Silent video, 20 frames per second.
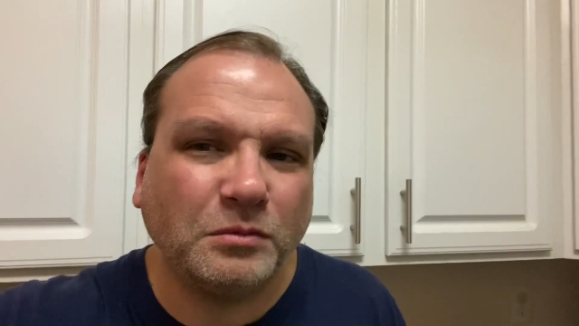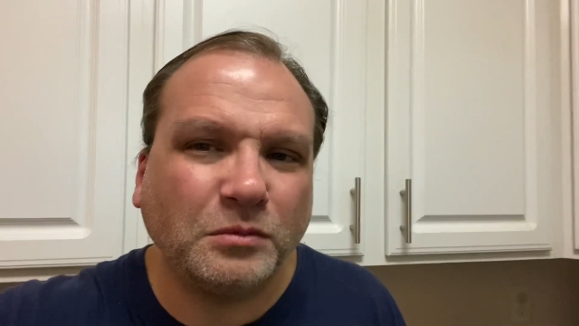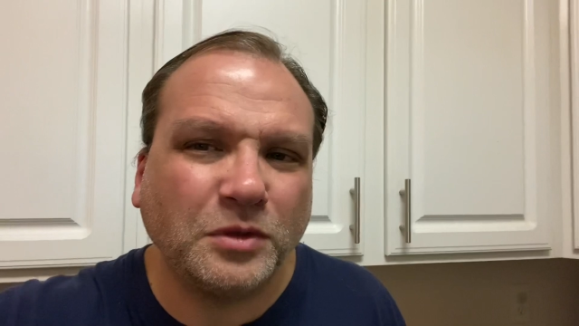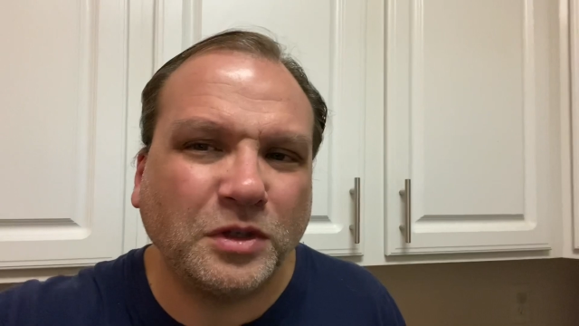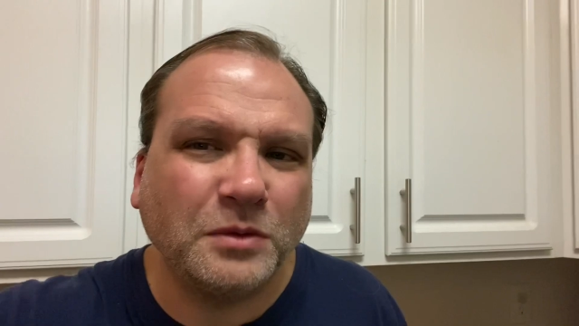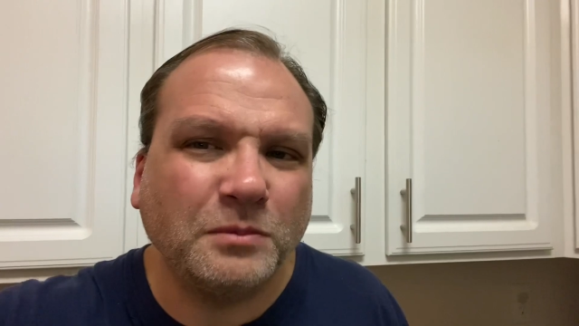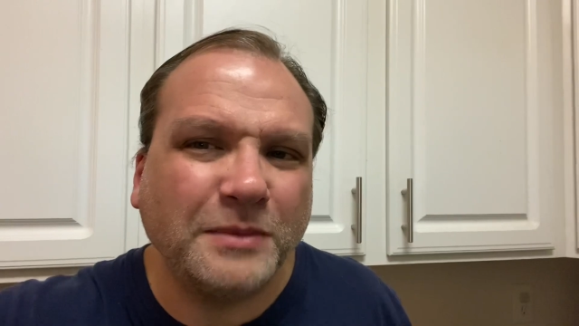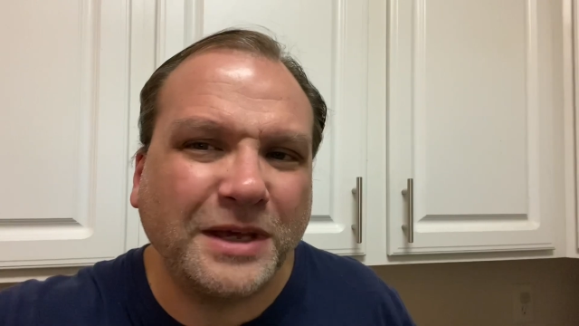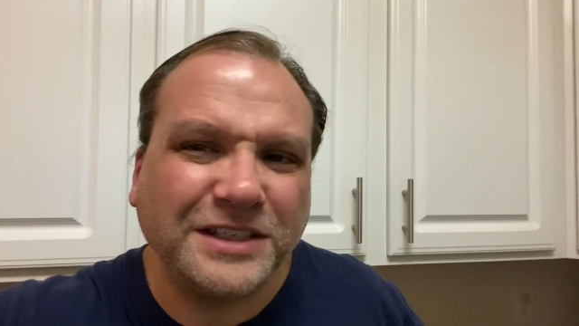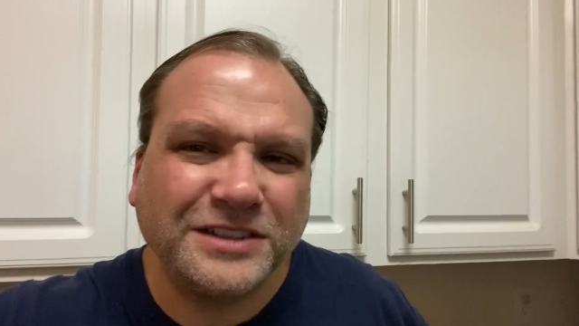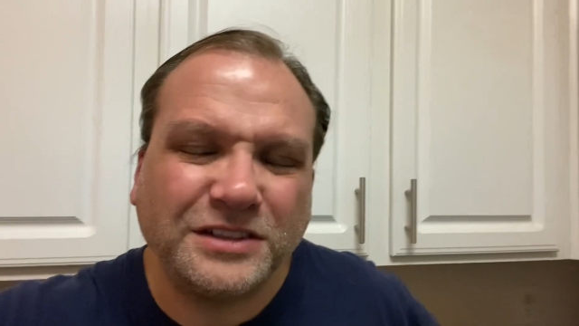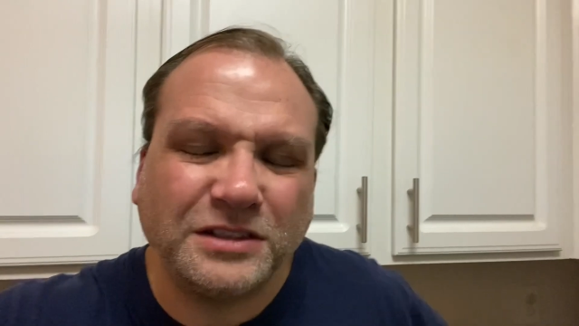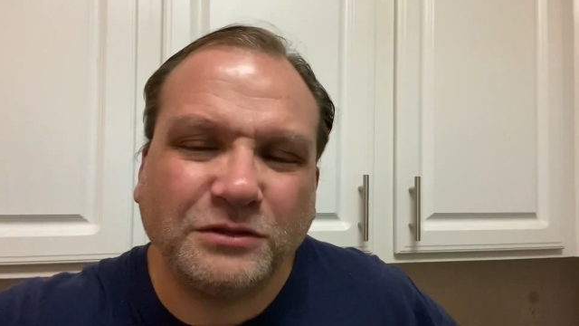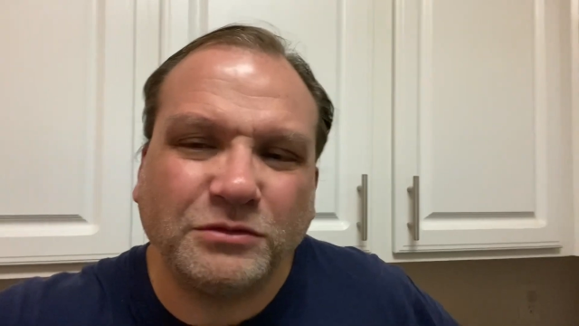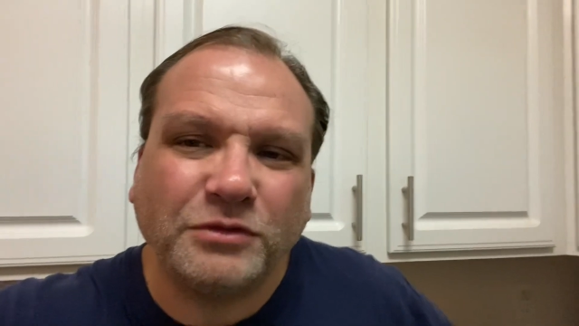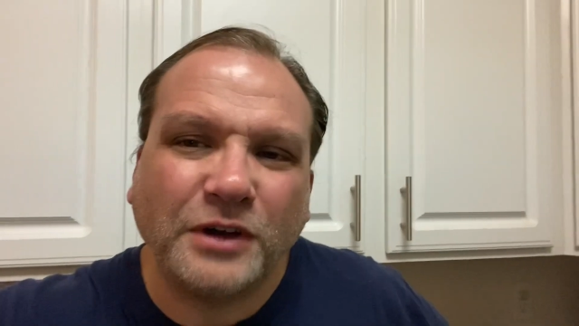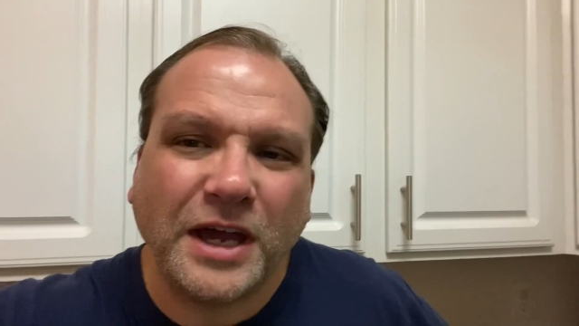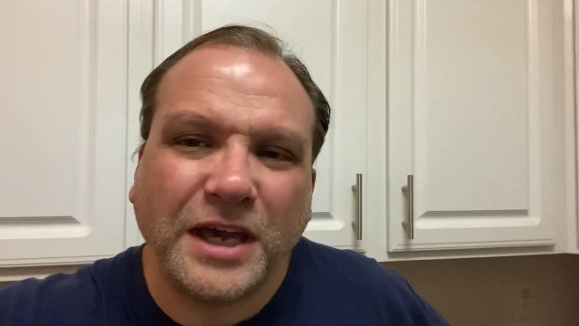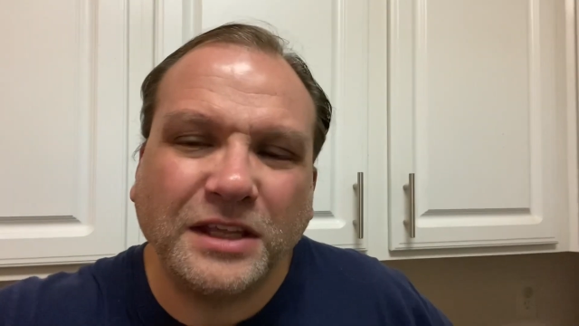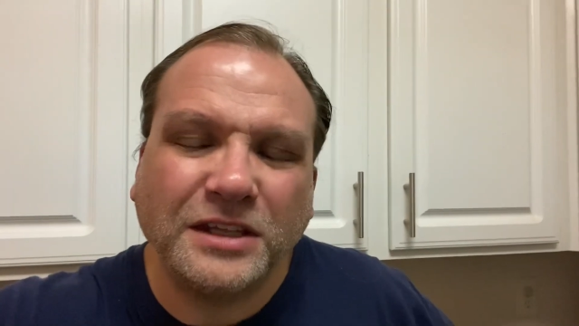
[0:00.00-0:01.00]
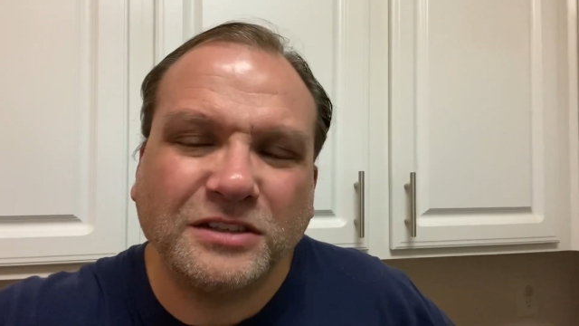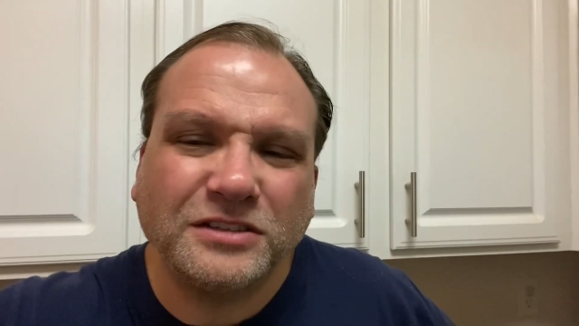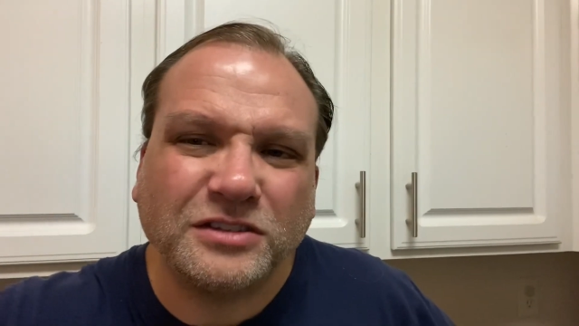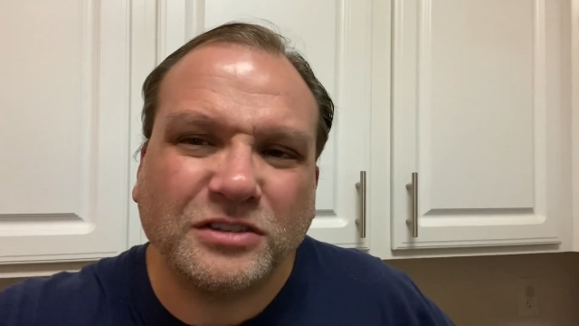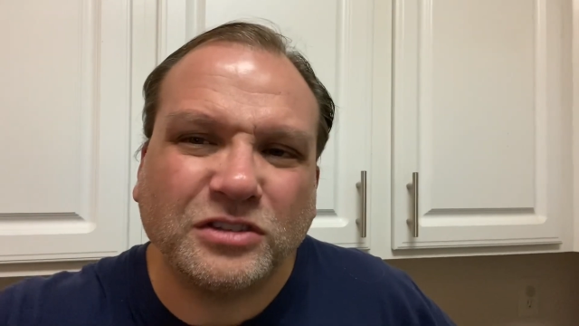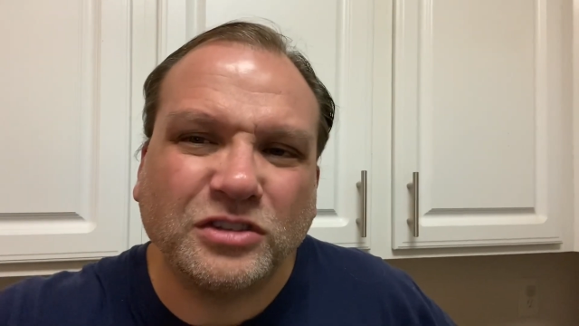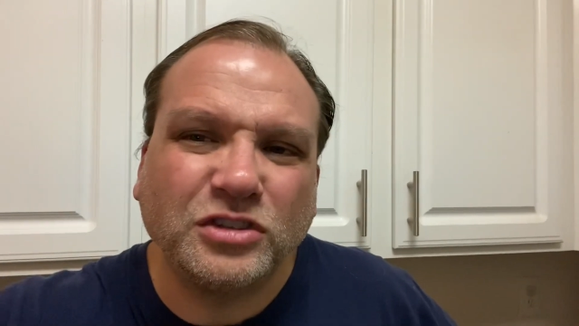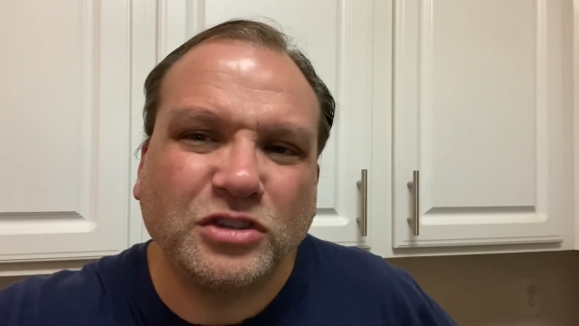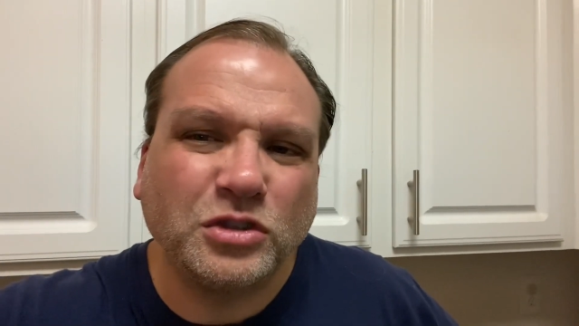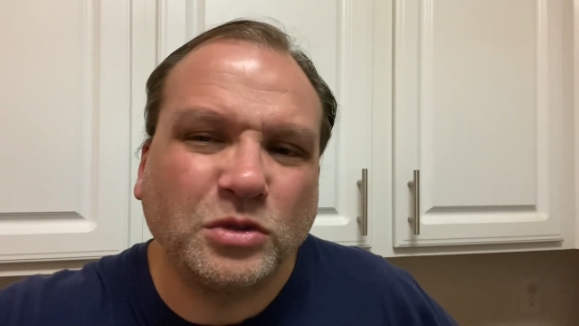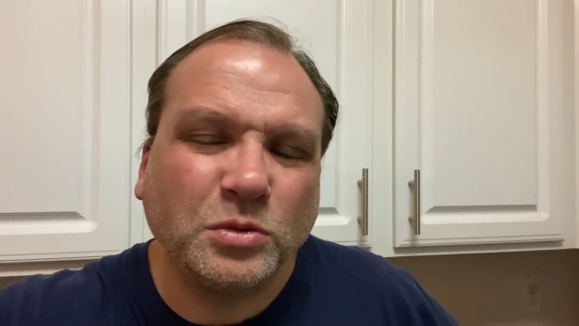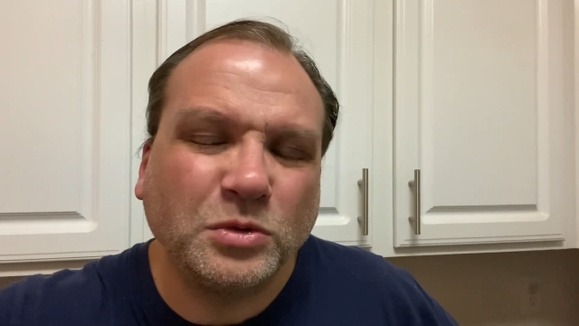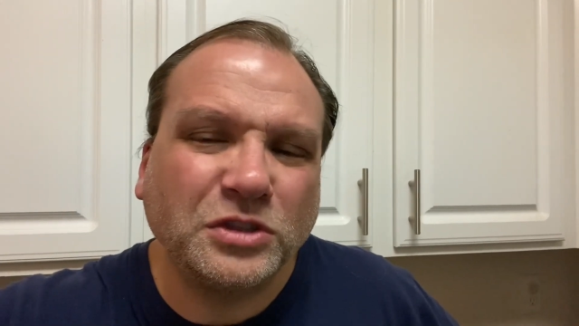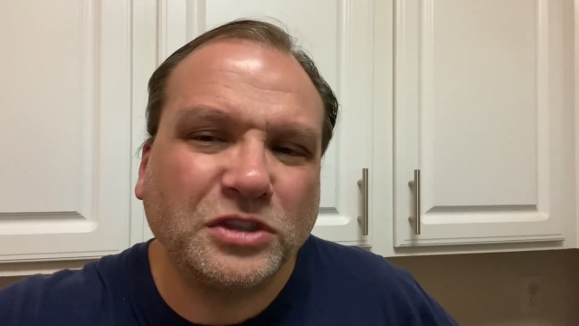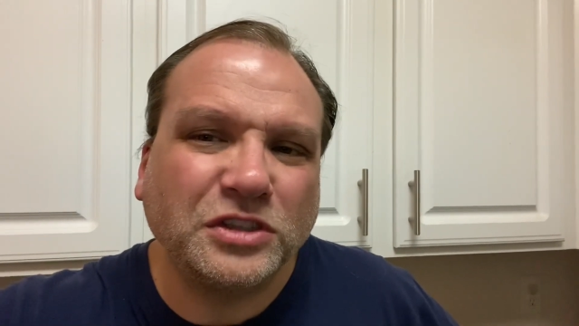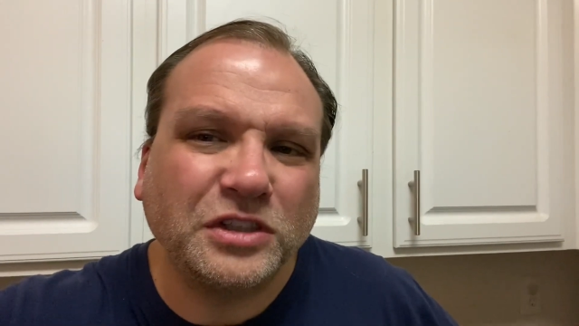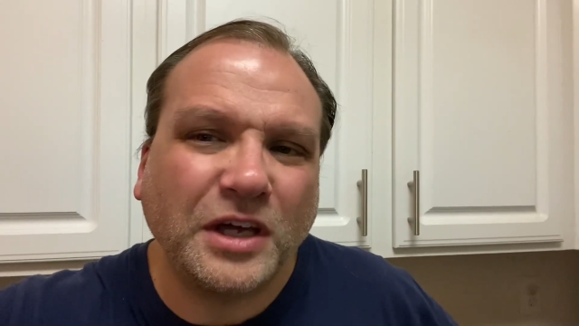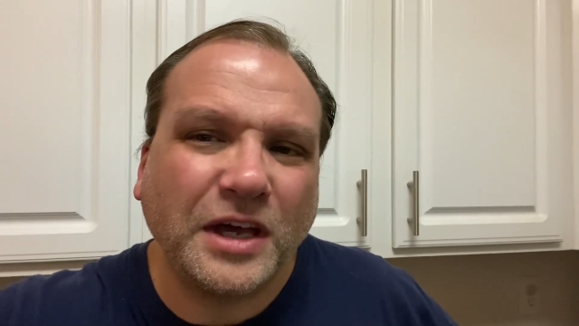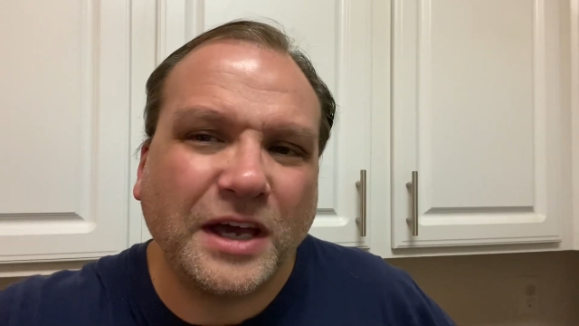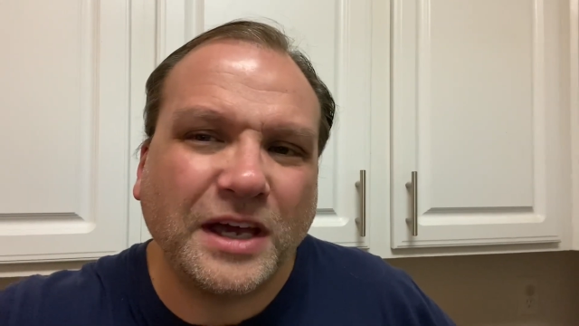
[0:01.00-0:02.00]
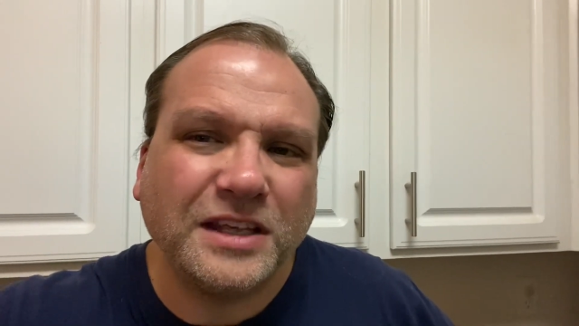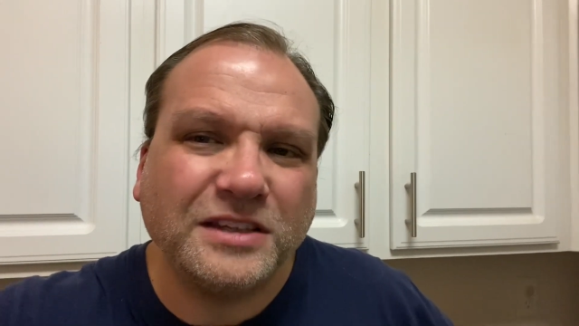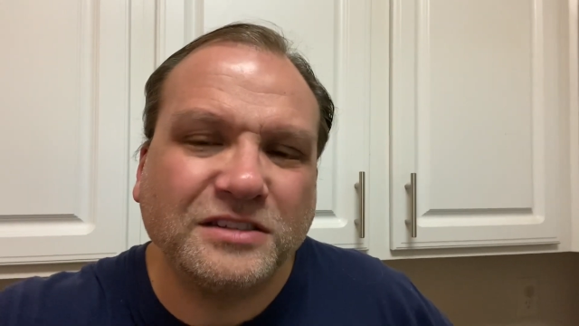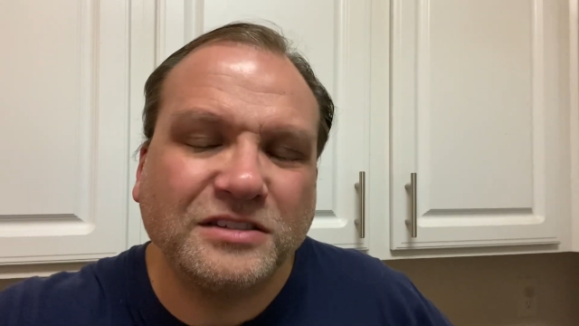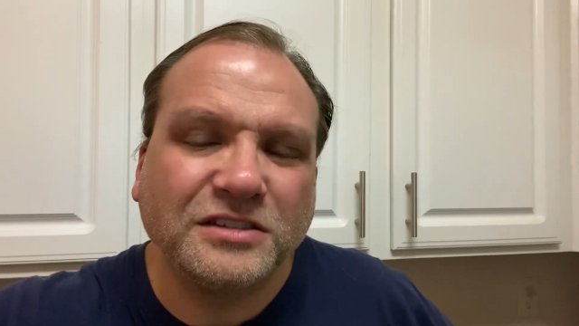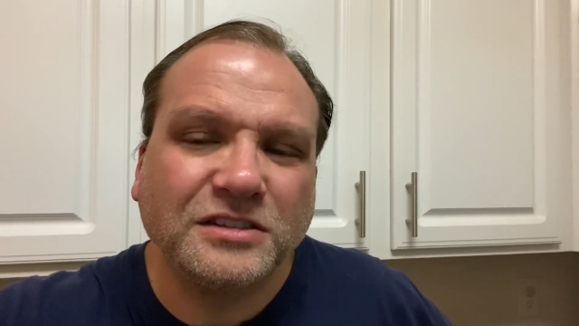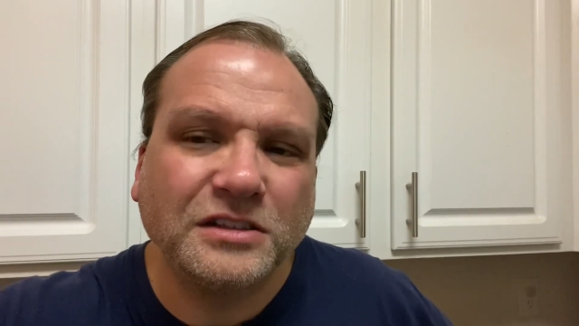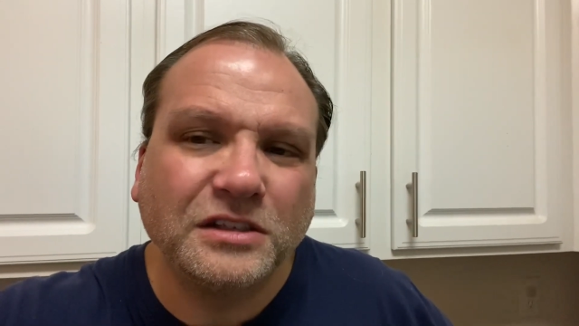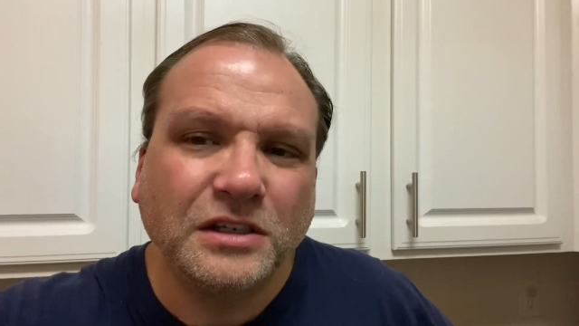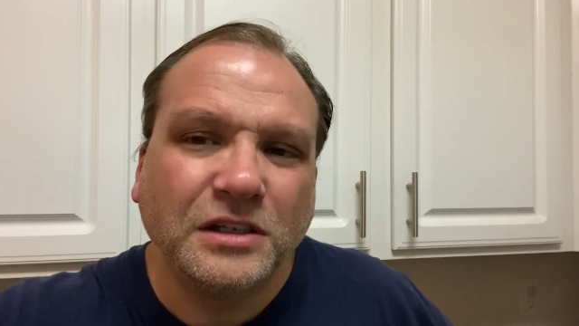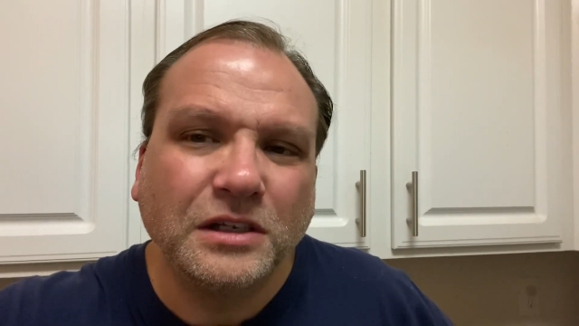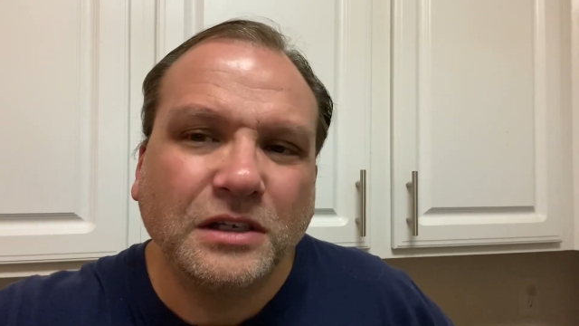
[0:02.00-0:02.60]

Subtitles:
domestic violence and suicides